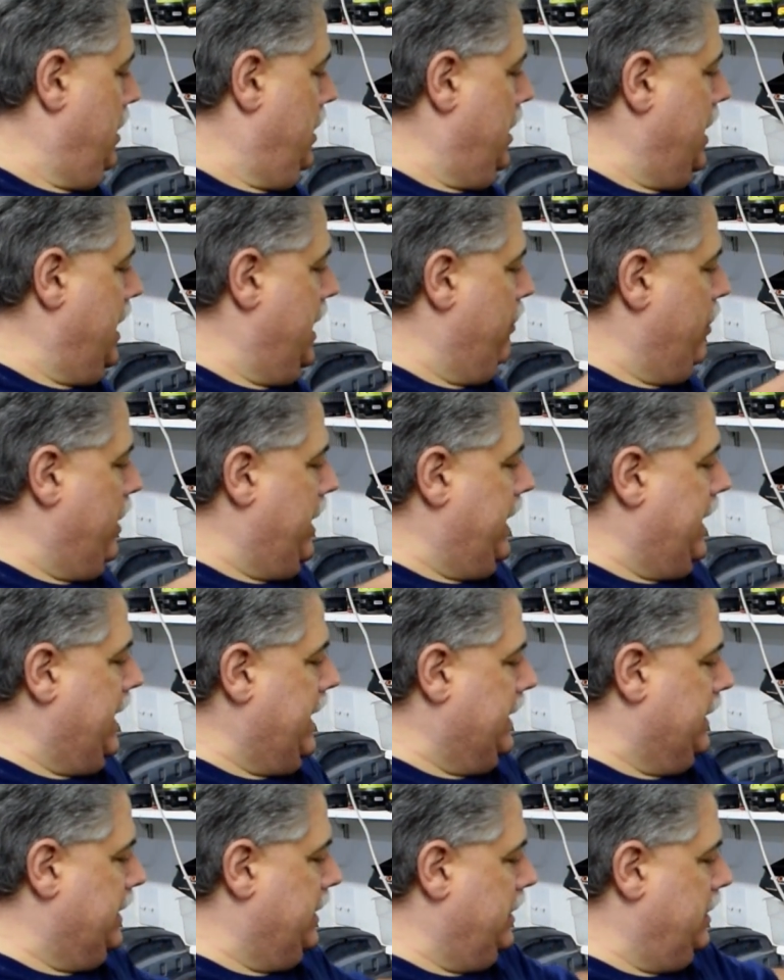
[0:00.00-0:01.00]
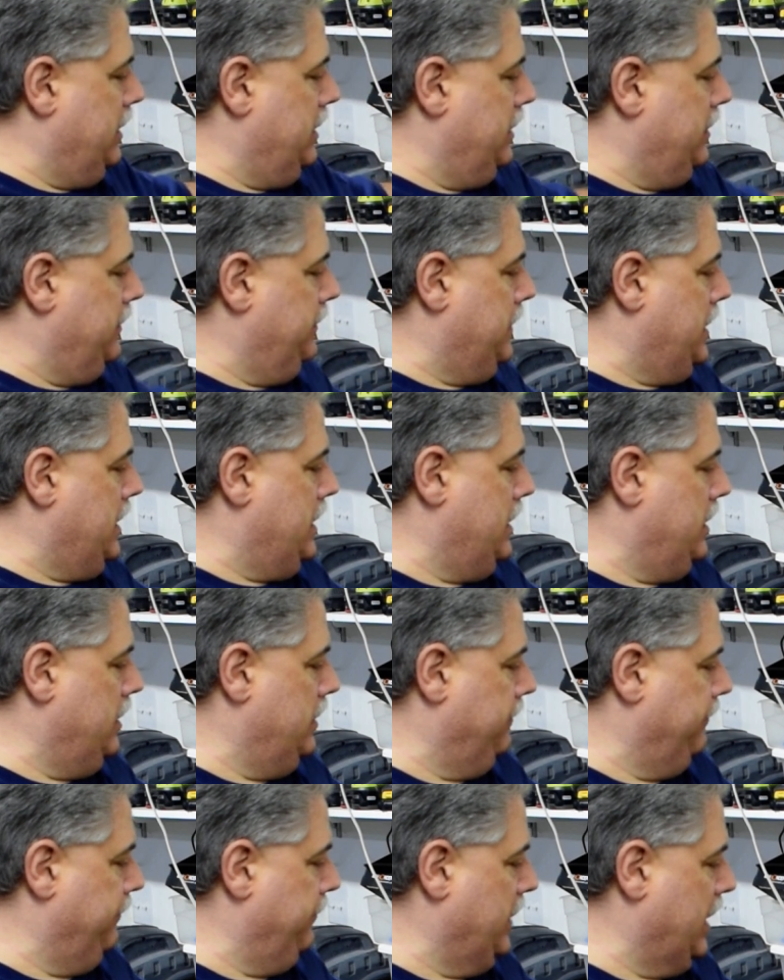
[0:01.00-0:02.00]
Anyway,
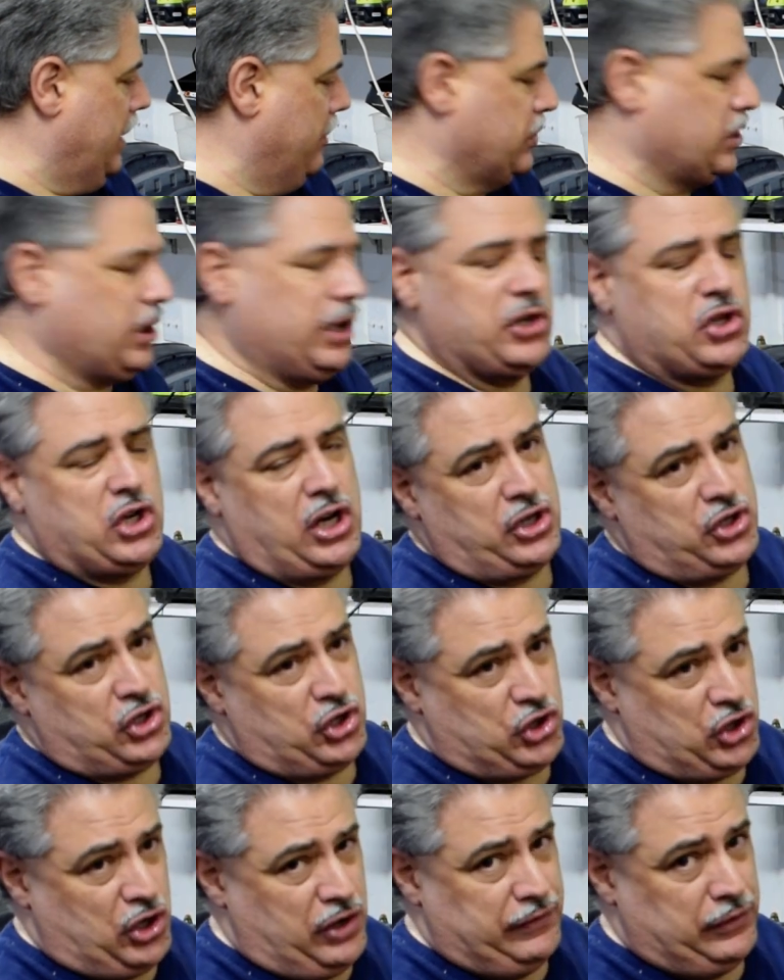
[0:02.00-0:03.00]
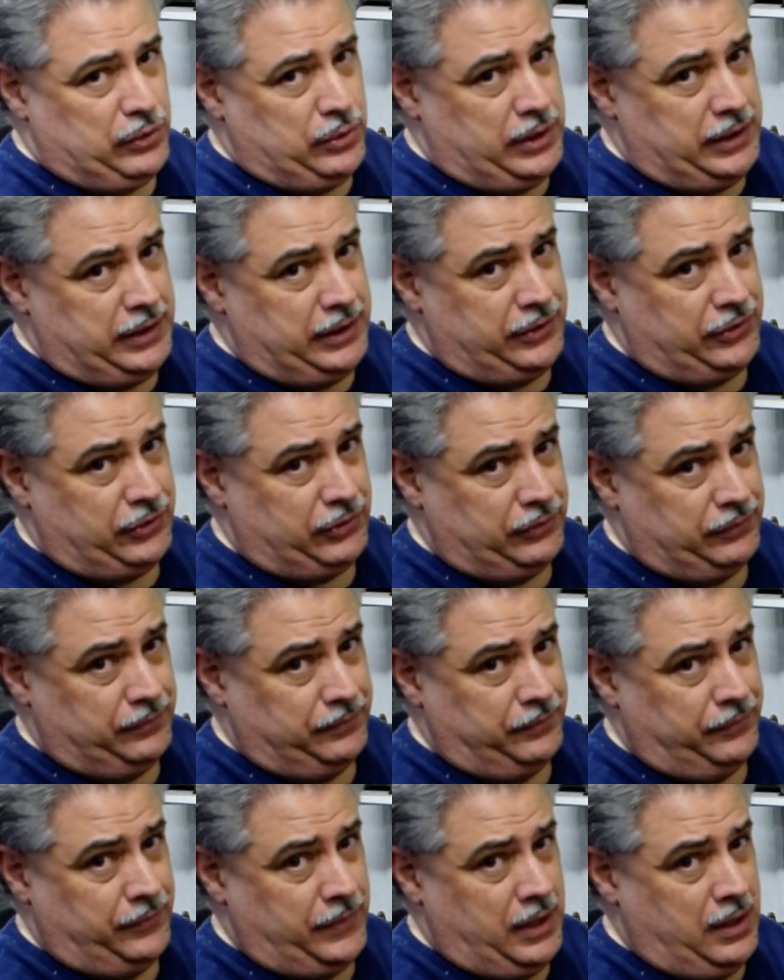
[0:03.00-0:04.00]
I was going to change the servo on this,
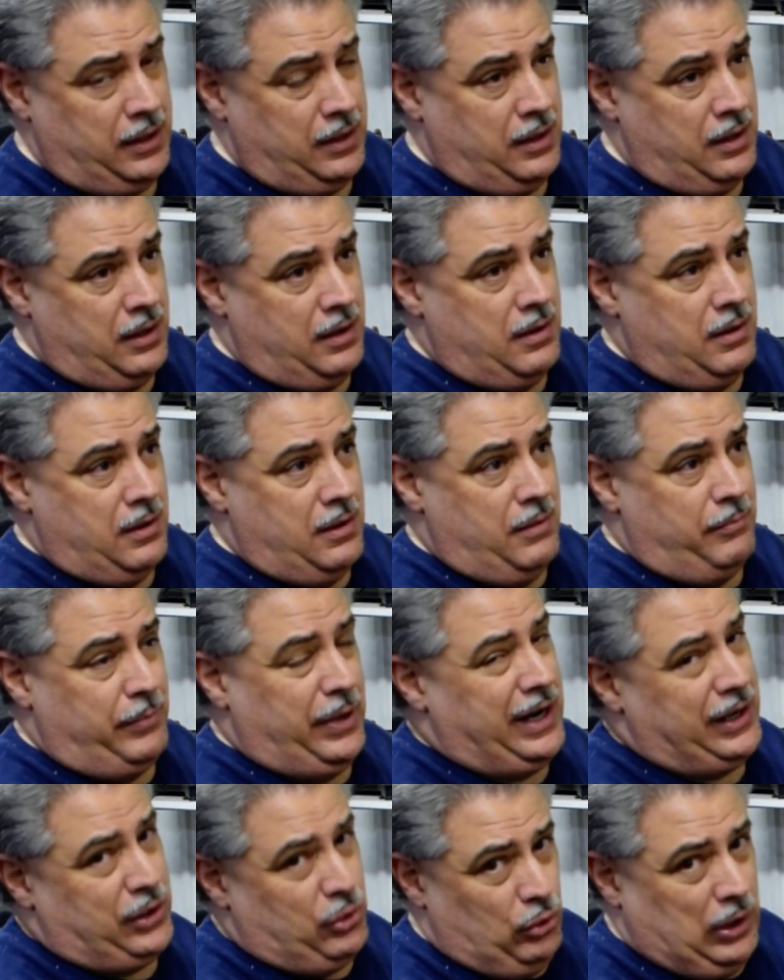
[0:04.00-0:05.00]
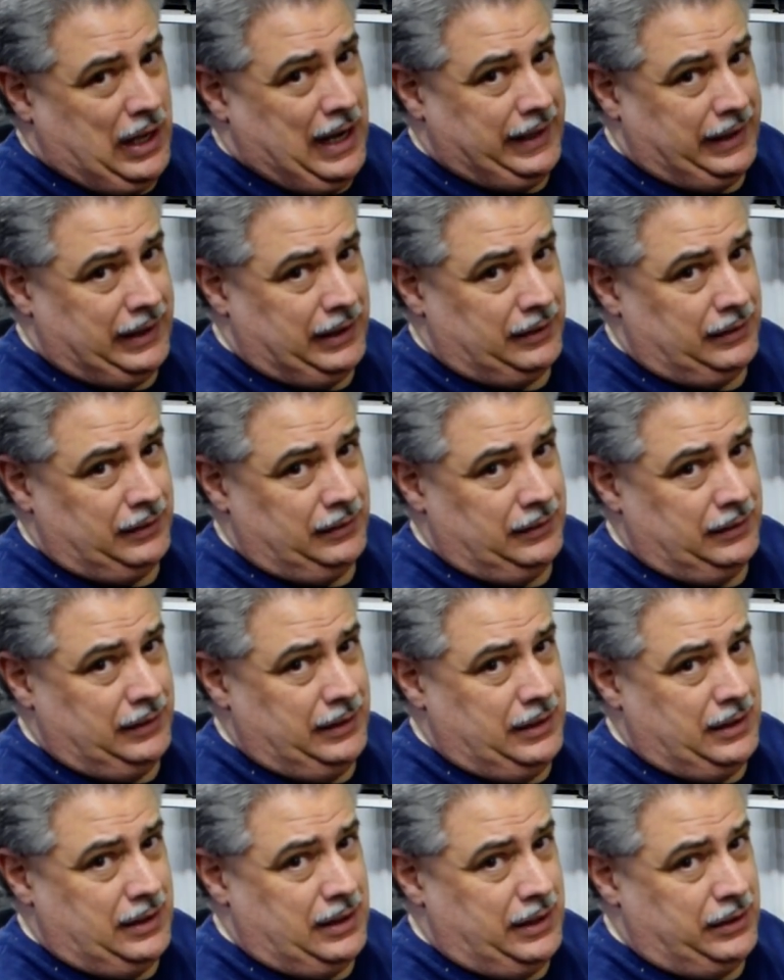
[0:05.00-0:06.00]
but I do like it.
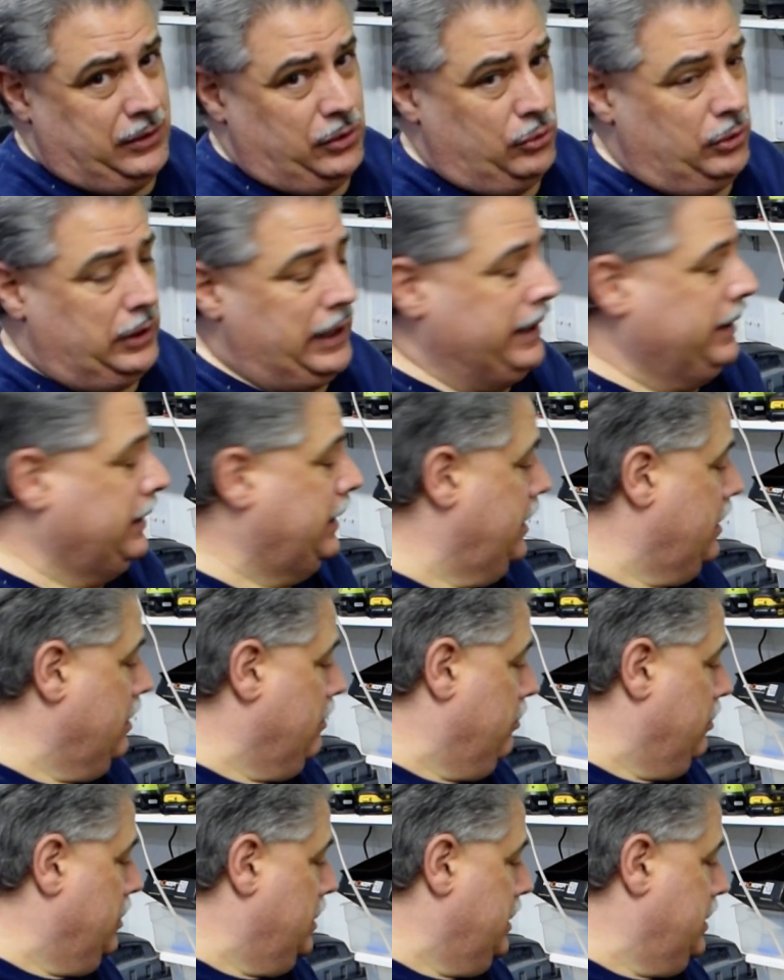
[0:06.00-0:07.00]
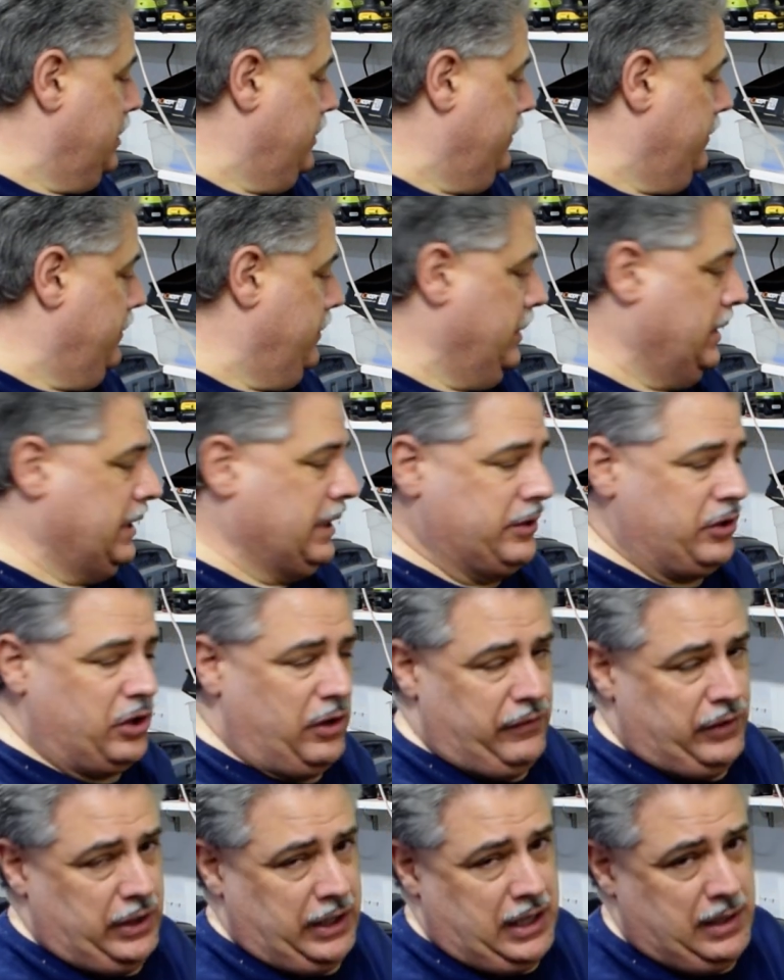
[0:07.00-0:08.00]
I do like their
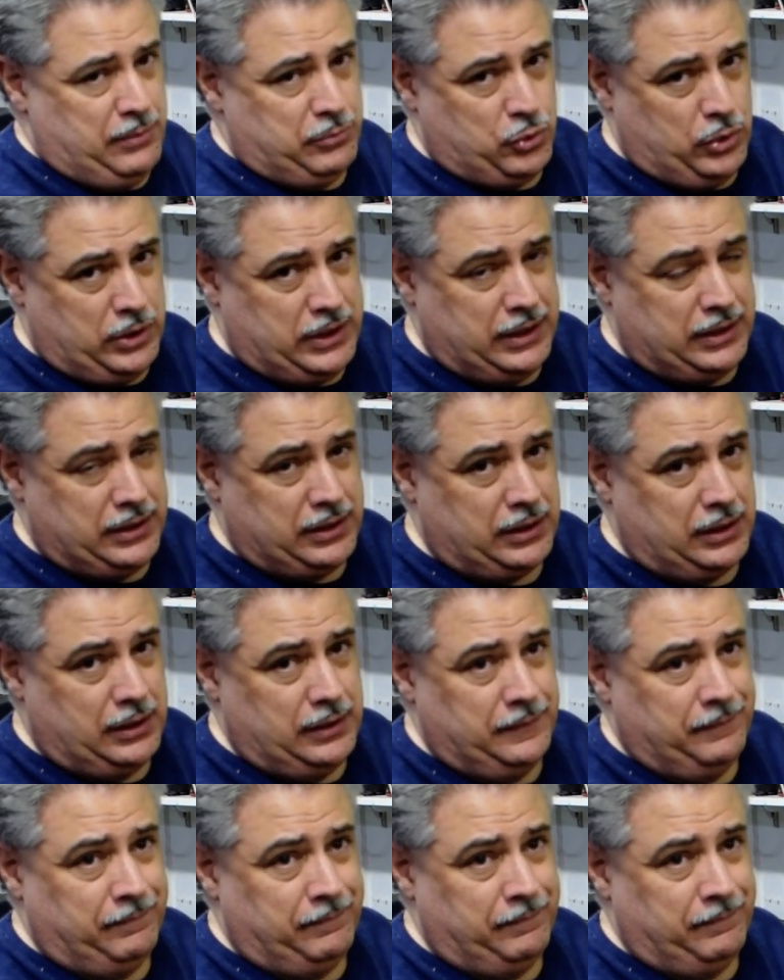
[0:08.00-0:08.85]
servo that comes with this.